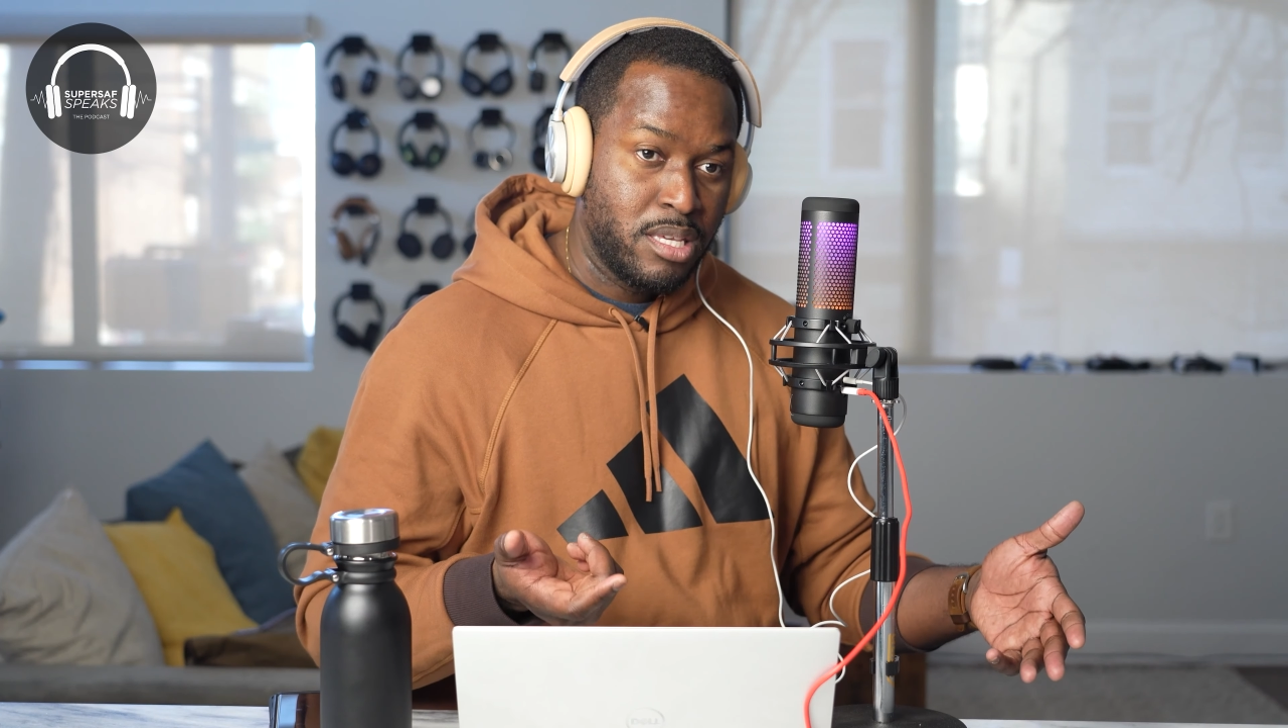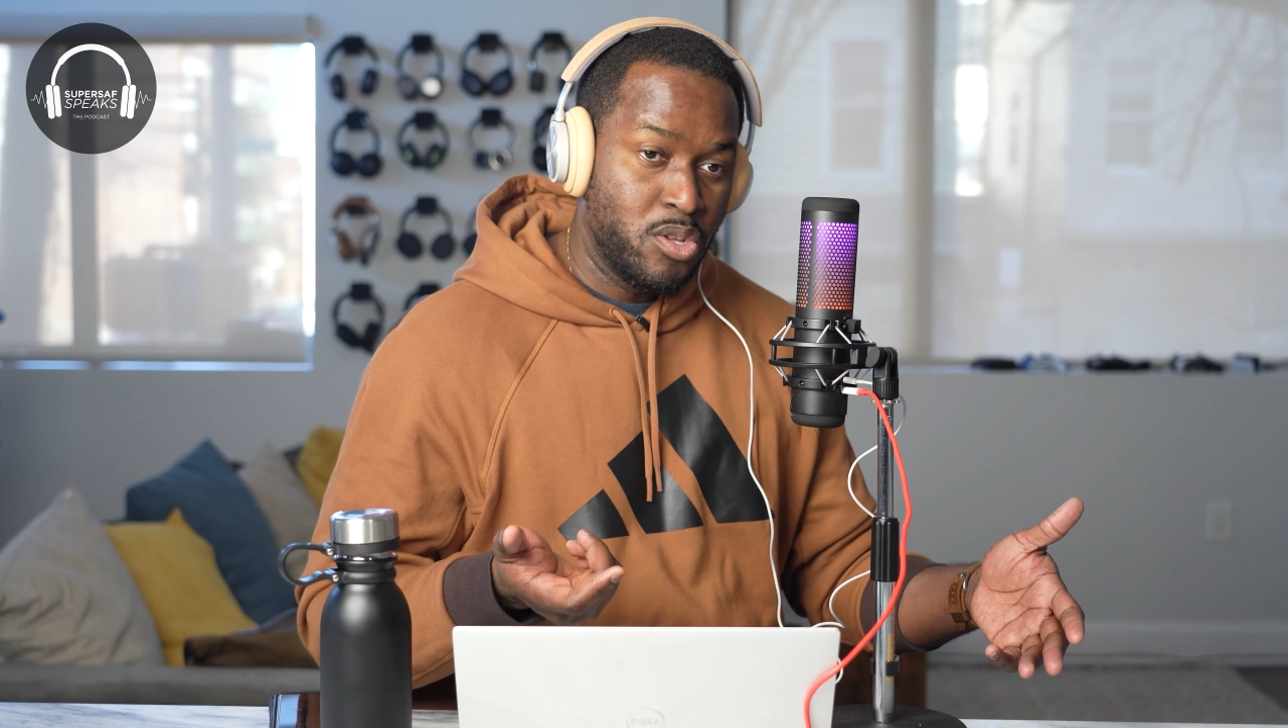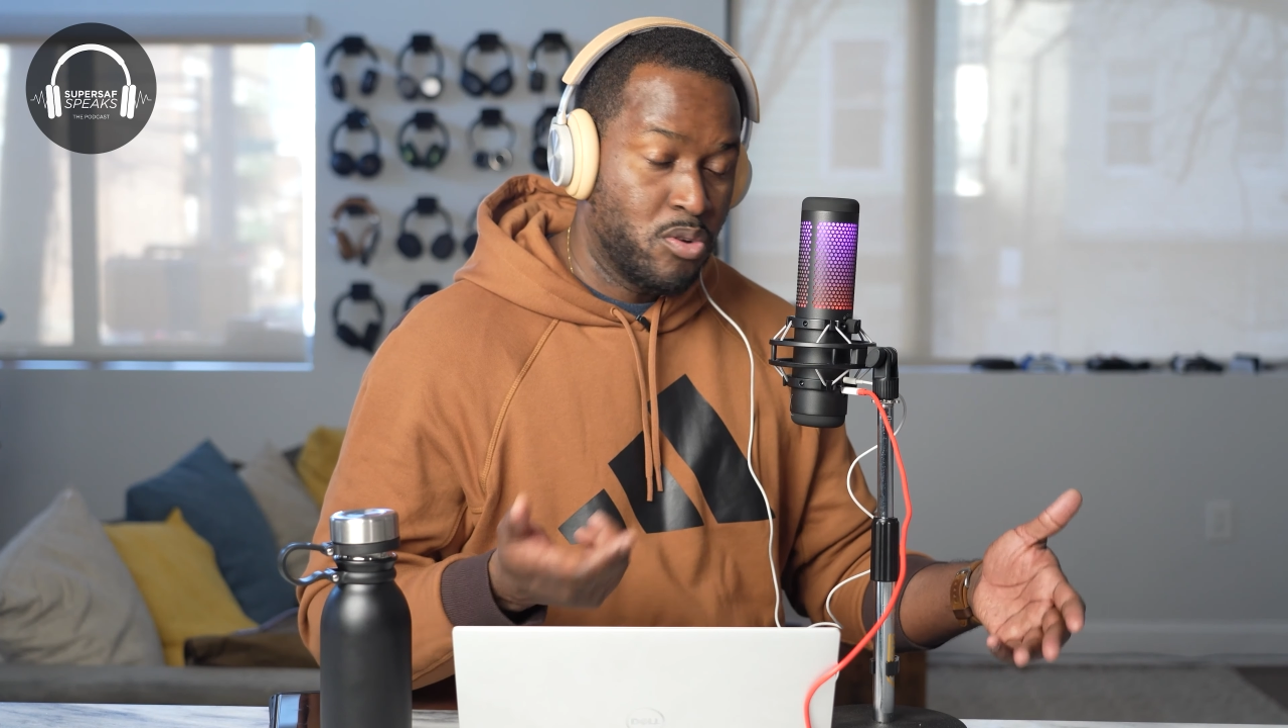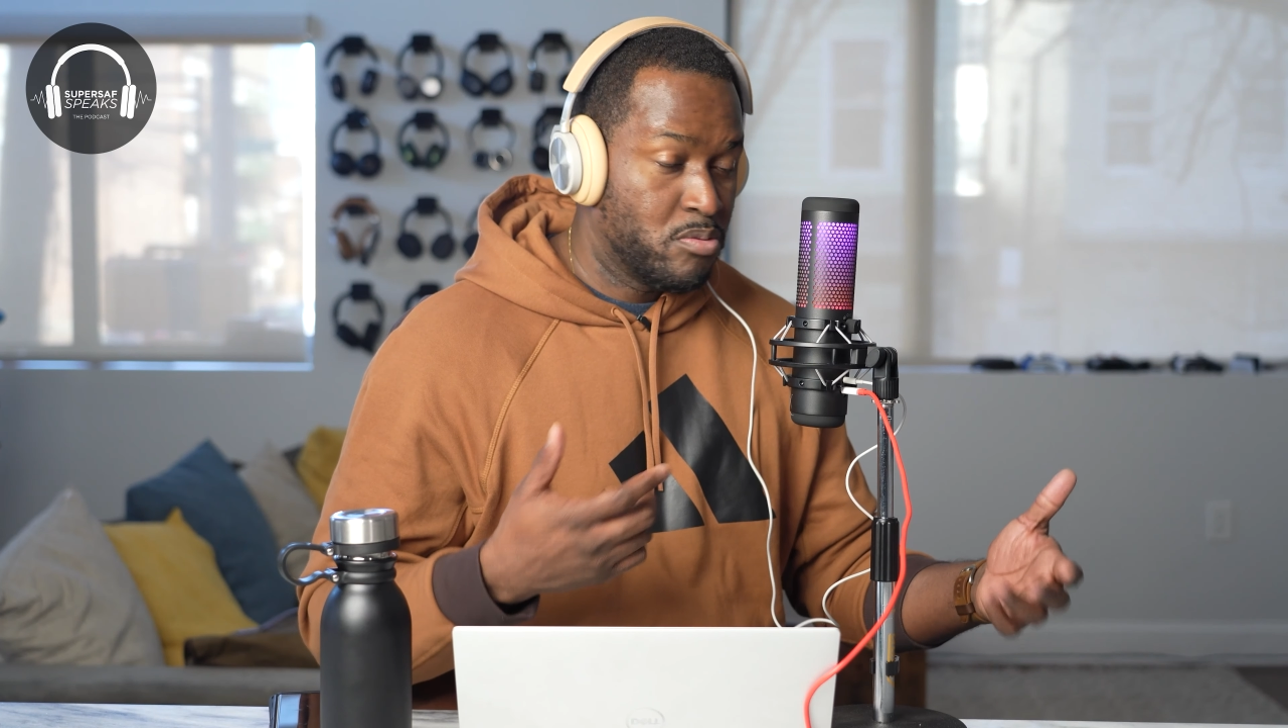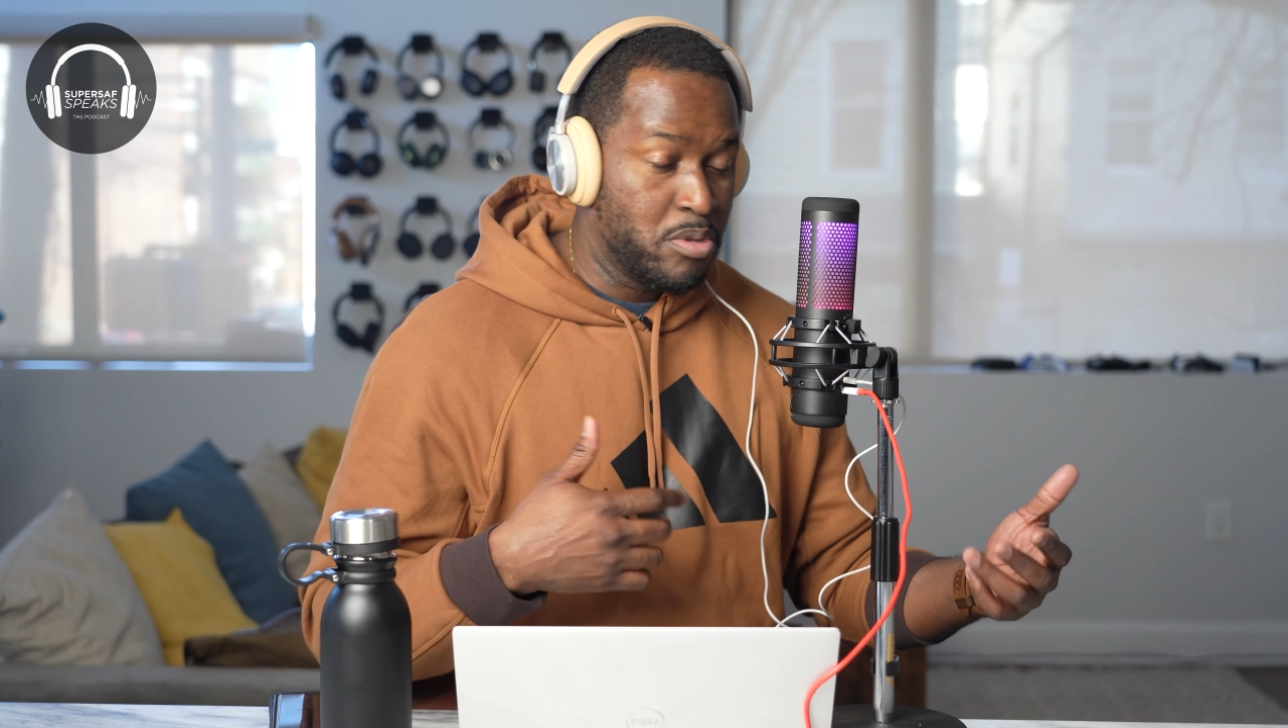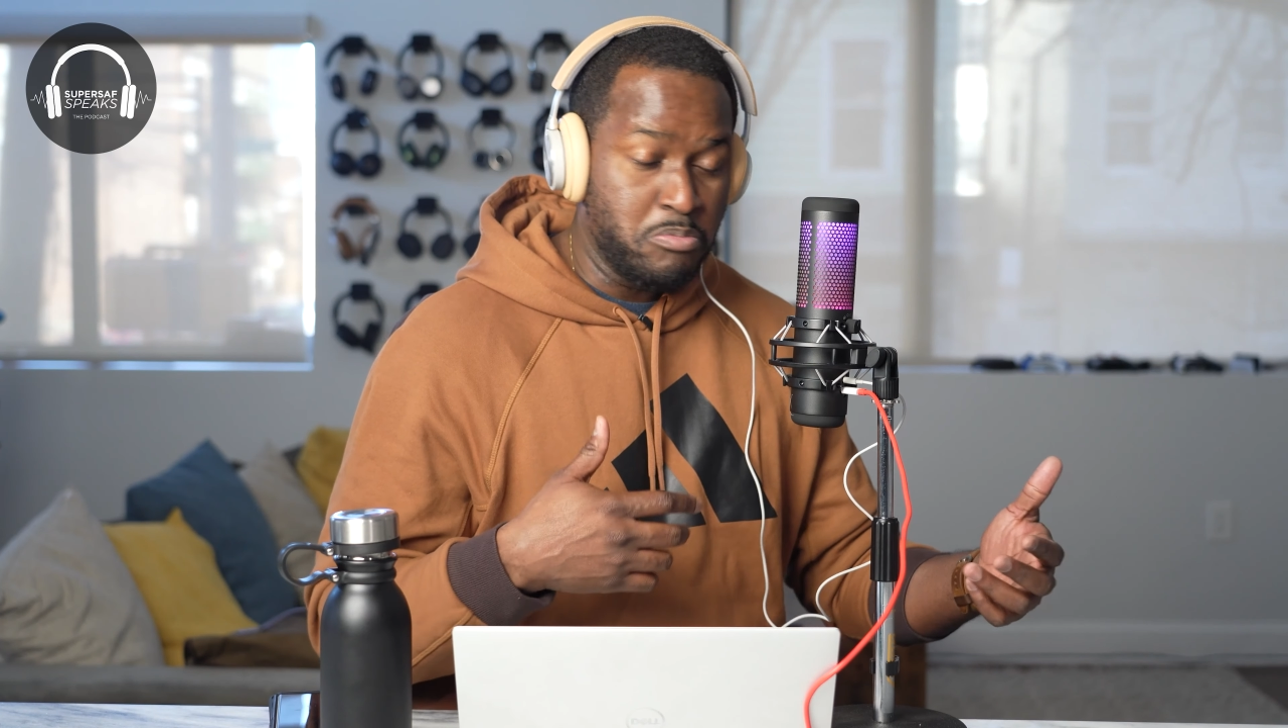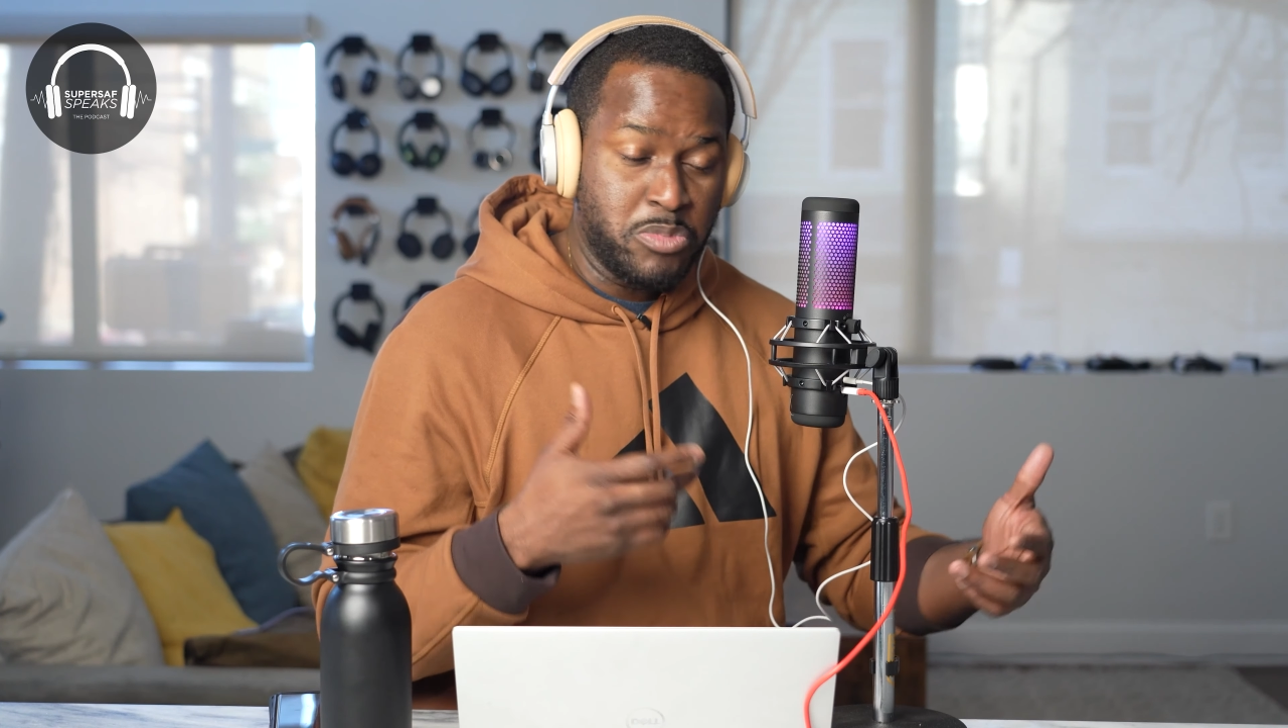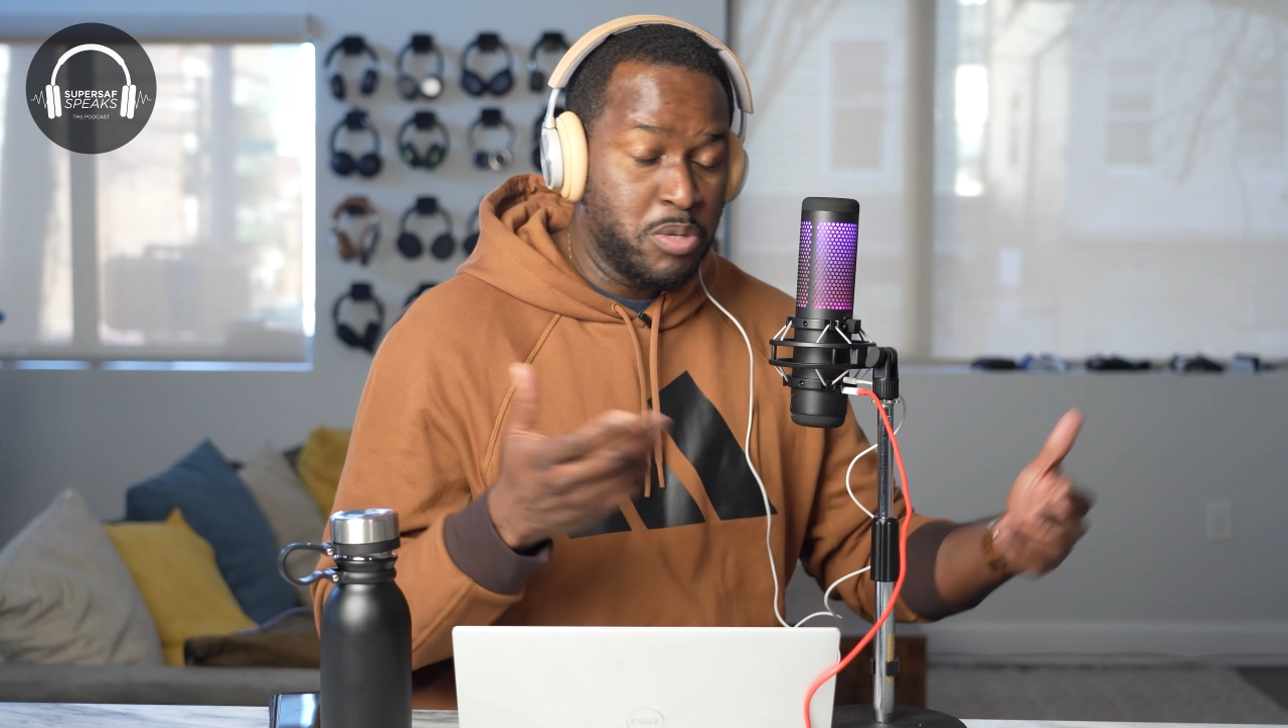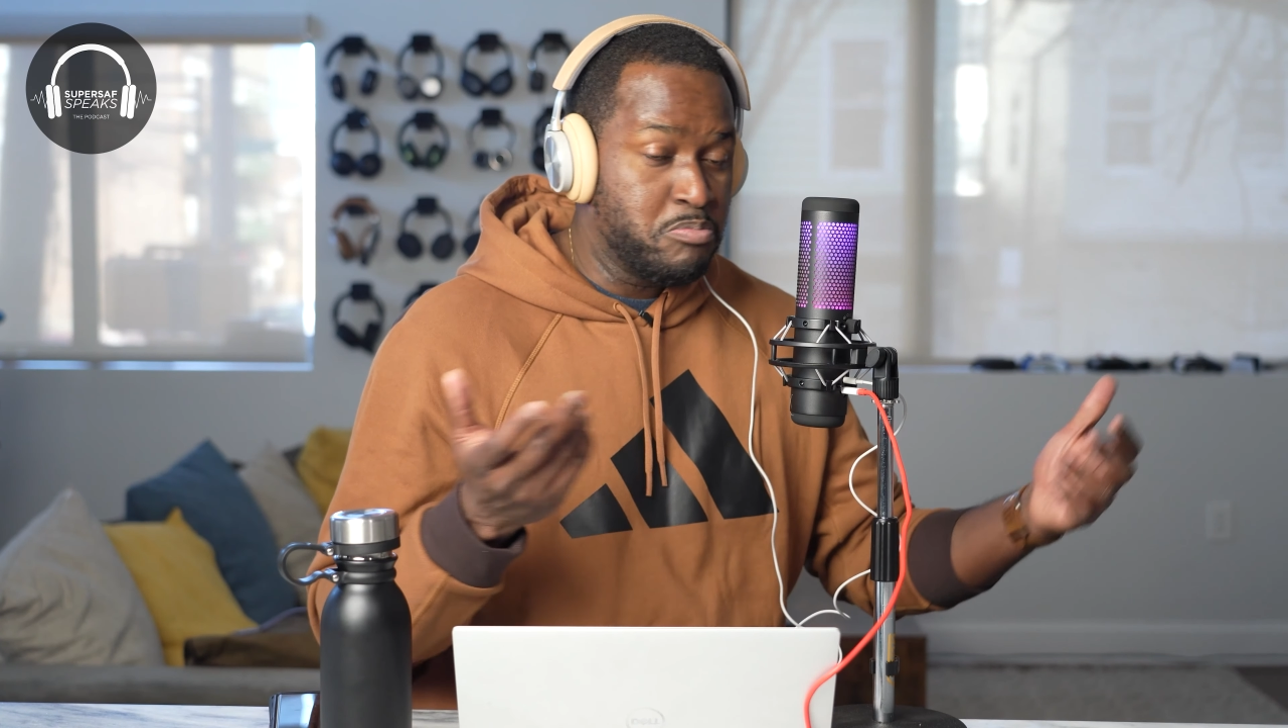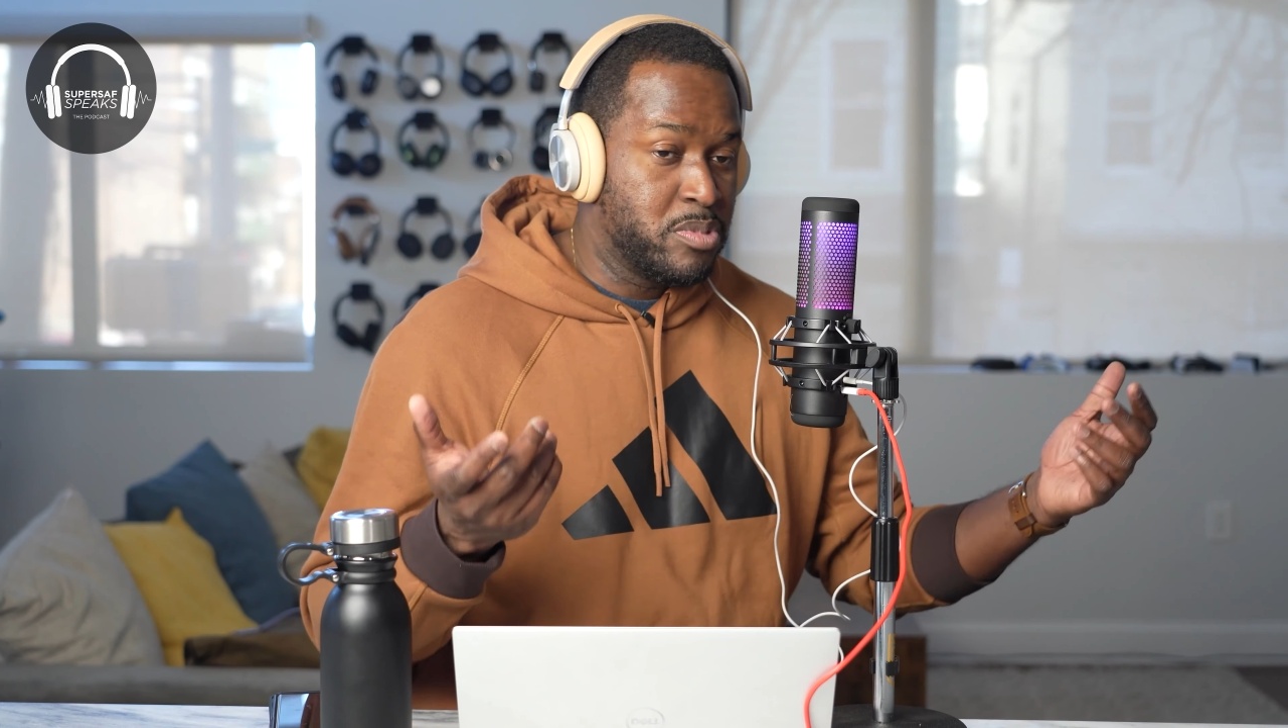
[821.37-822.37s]

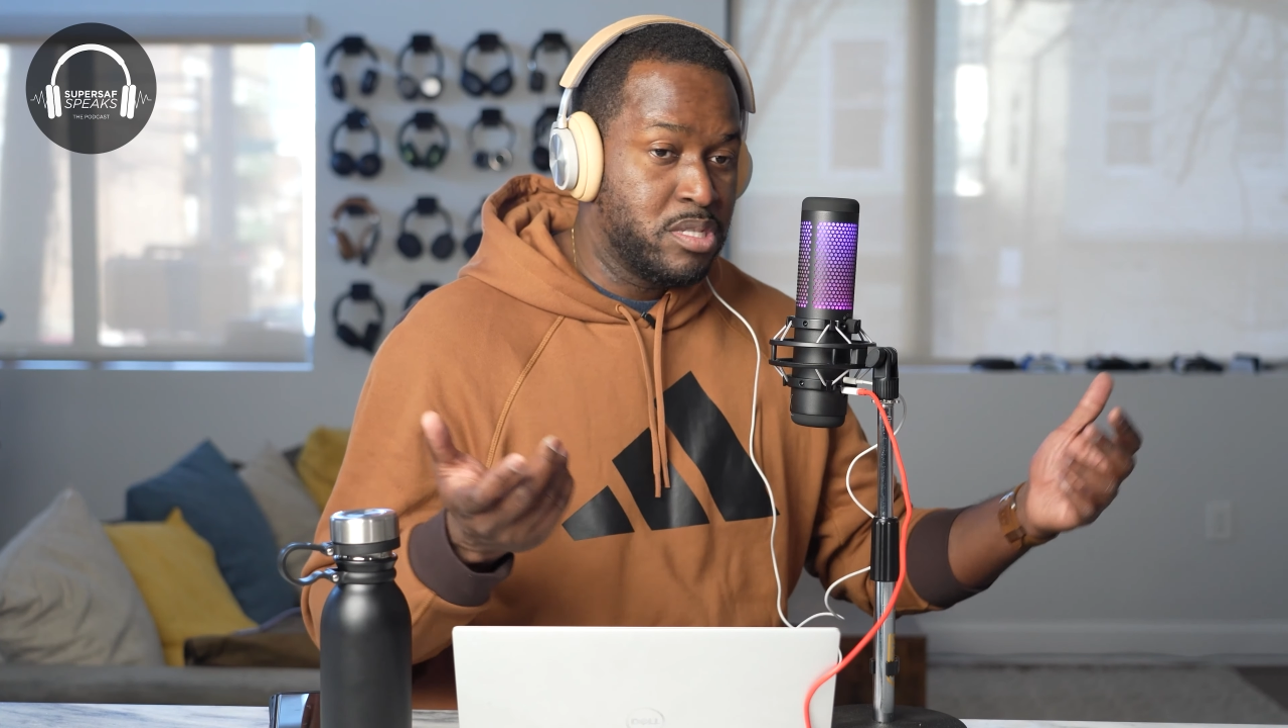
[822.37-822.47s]
The